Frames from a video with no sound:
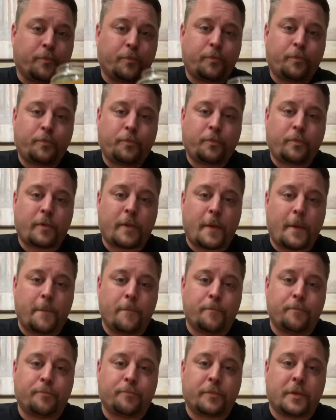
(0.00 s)
Yeah.
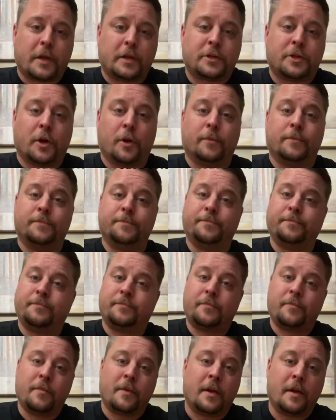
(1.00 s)
So
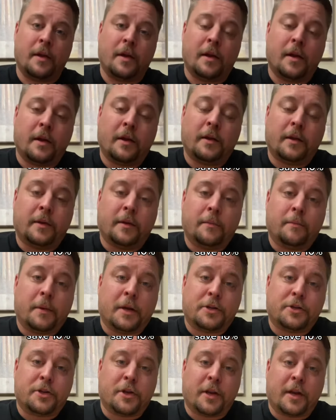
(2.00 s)

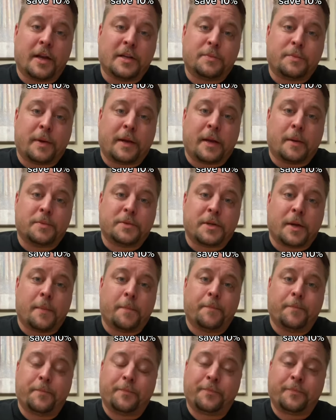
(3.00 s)
make sure you guys pick up
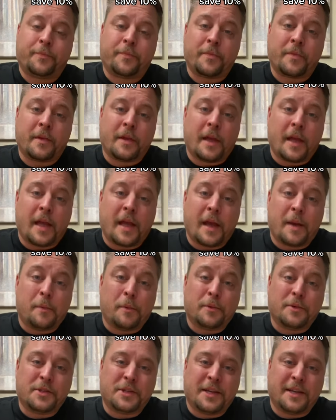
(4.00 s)
some, and
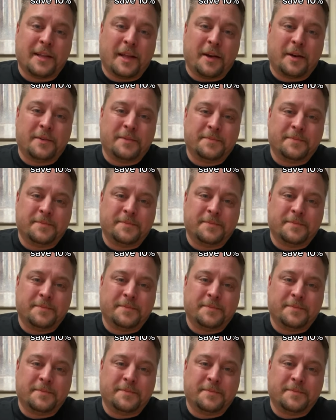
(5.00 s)
we'll see you later.